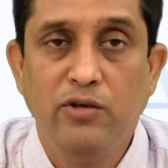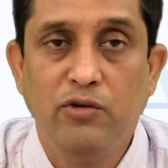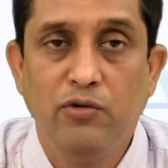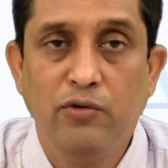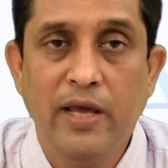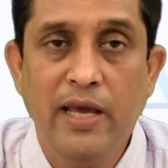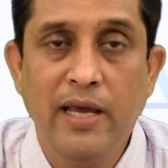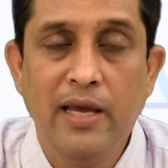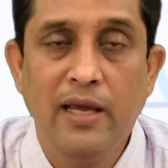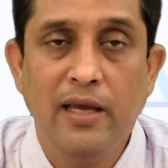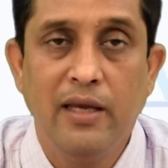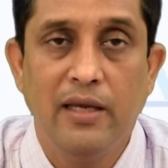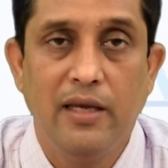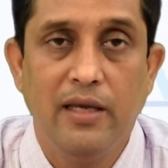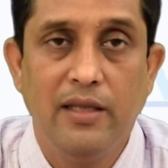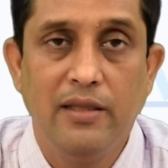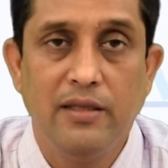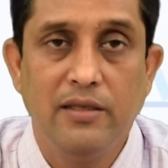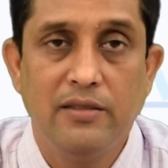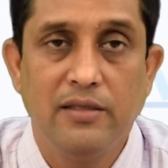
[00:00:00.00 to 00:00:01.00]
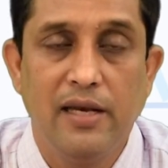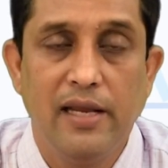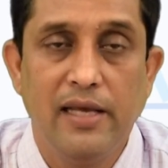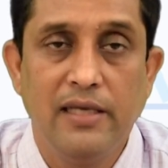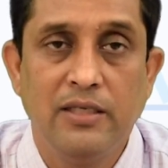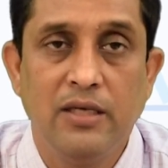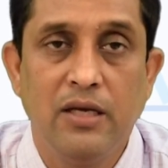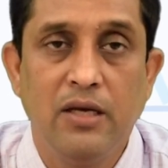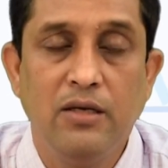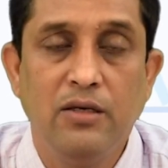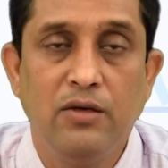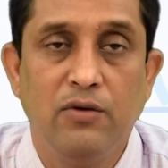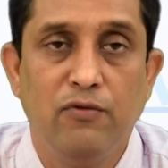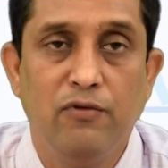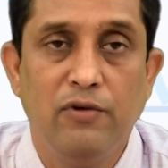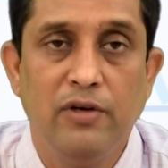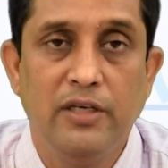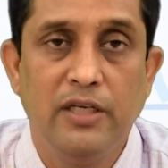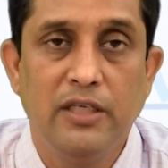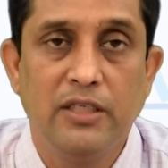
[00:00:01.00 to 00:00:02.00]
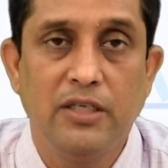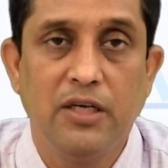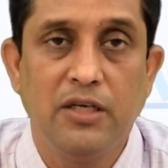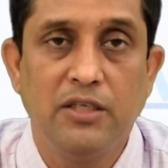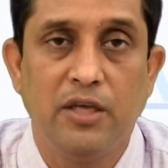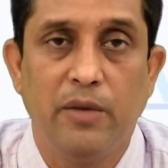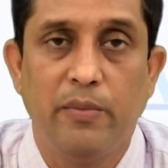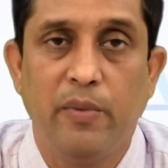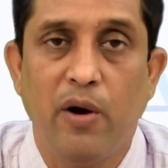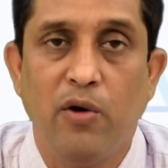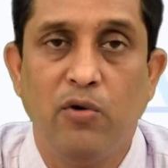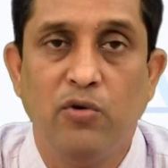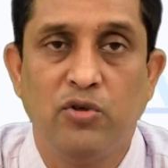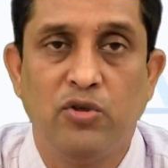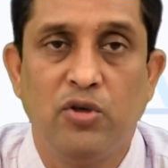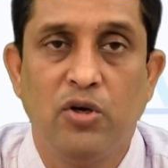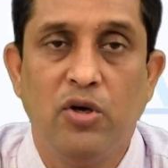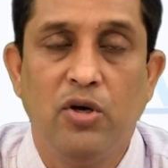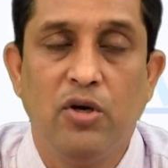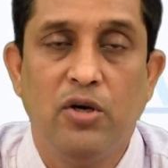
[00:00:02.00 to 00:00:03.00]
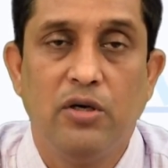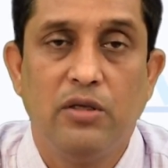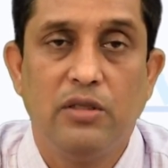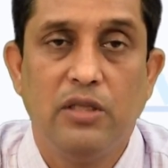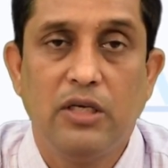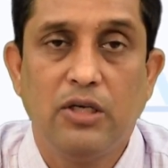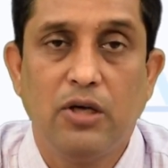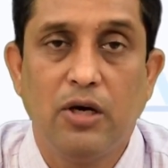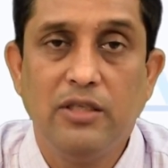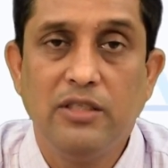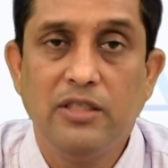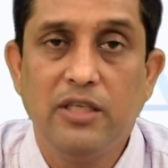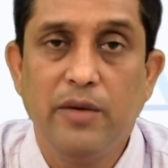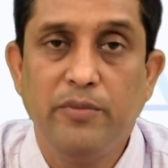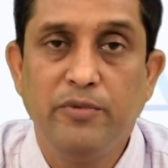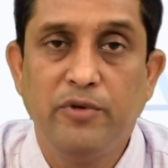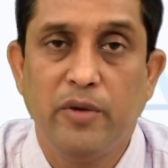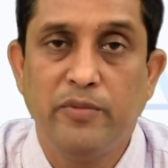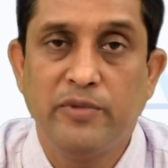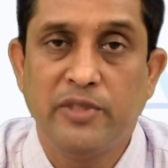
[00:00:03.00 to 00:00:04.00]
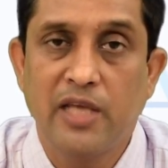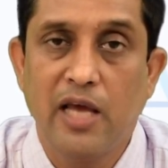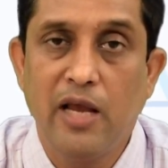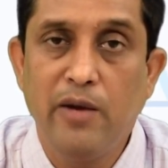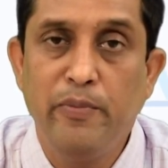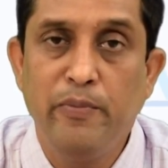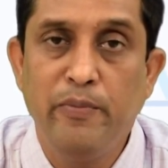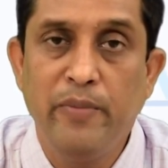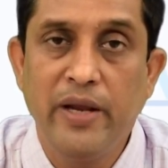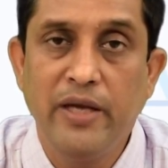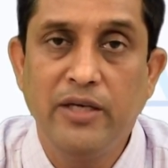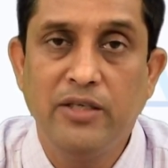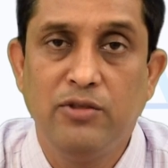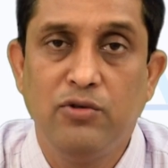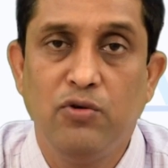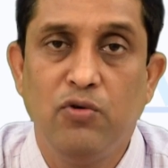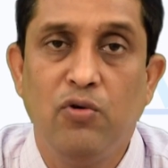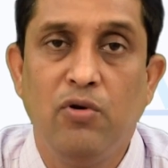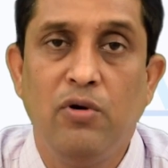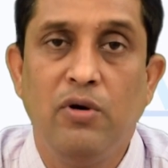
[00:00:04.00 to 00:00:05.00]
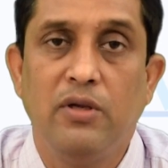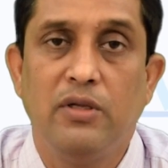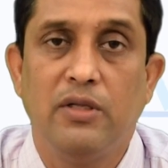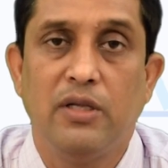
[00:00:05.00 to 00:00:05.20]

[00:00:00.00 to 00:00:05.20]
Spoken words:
today in this lesson we will discuss about the concept of self-made tool,